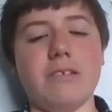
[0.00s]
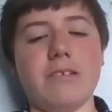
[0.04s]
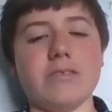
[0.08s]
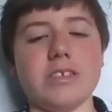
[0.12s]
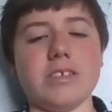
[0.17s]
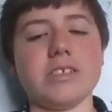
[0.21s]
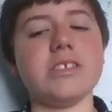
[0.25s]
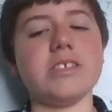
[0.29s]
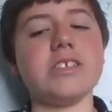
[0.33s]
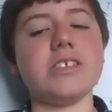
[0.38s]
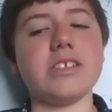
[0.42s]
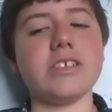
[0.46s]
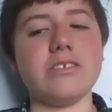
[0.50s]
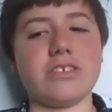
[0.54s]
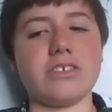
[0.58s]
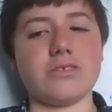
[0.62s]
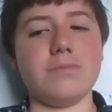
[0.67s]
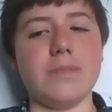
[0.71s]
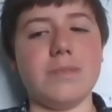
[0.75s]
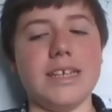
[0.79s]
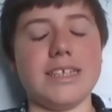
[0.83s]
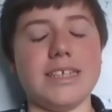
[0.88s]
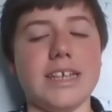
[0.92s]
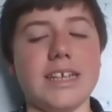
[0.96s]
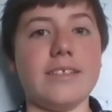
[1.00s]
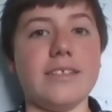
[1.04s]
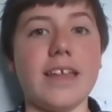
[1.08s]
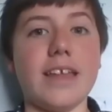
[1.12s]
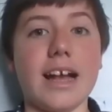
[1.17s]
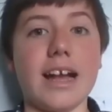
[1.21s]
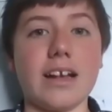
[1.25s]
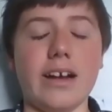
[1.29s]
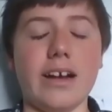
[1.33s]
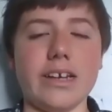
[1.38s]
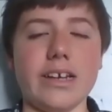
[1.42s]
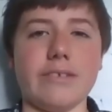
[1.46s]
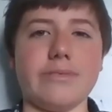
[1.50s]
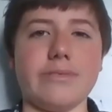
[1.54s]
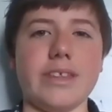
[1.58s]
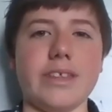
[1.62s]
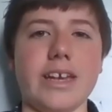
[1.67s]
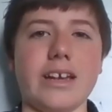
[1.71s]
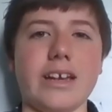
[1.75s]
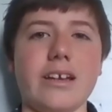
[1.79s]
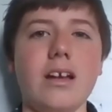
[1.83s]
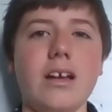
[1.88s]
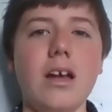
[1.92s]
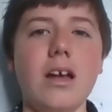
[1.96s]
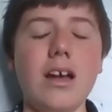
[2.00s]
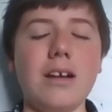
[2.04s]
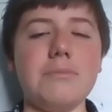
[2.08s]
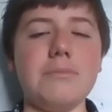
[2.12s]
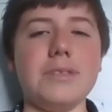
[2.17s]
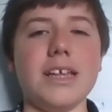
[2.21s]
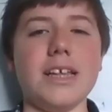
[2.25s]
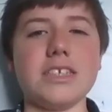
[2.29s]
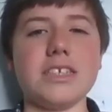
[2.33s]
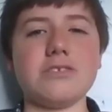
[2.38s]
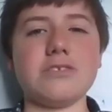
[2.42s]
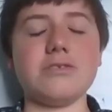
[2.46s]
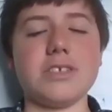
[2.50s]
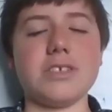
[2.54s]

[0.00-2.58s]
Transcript: you can get involved in the social media, that kind of thing.